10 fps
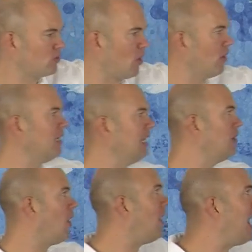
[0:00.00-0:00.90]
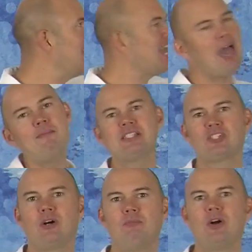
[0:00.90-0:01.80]
is under the law, I am as
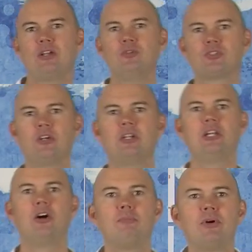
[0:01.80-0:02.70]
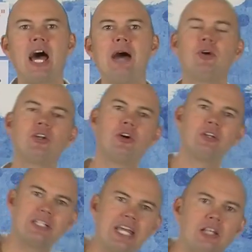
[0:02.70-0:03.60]
somebody who's under the law, but I'm not
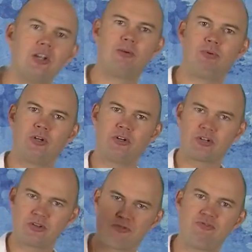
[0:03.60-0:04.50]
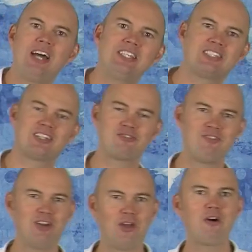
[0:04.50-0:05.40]
under that law, but under the Christ,
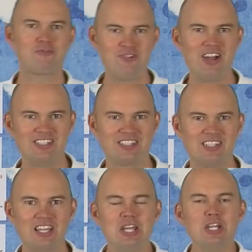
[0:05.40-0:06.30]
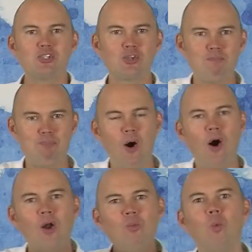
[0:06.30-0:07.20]
law of Christ. So
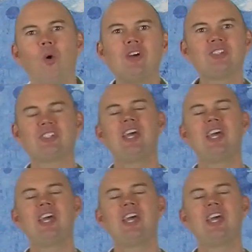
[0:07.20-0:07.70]
Paul was